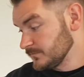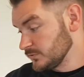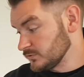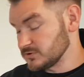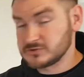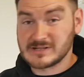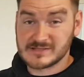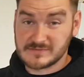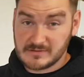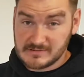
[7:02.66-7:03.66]
good at
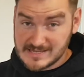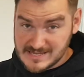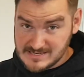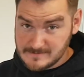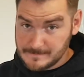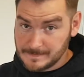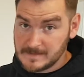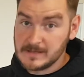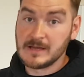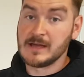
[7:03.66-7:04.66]
transferring heat,
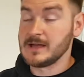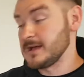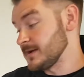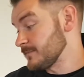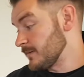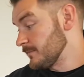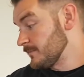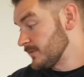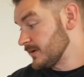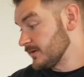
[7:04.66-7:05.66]

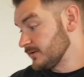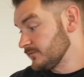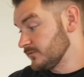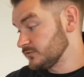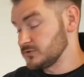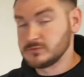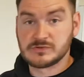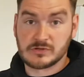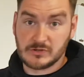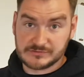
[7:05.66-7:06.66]
but due
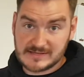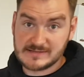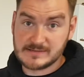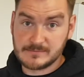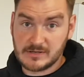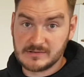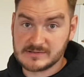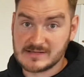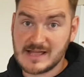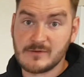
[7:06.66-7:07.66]
to condensing
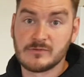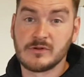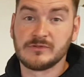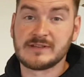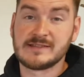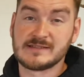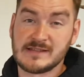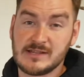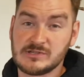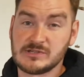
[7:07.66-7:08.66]
boilers now,
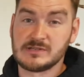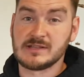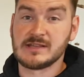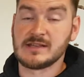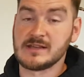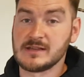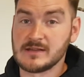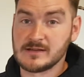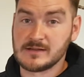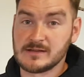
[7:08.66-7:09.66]
condensation
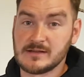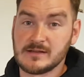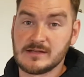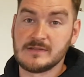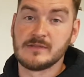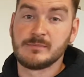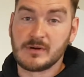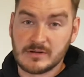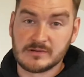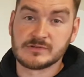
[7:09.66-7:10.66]
in the
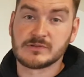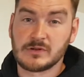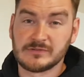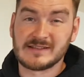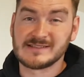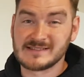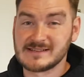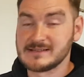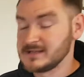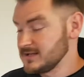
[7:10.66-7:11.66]
boilers, condensing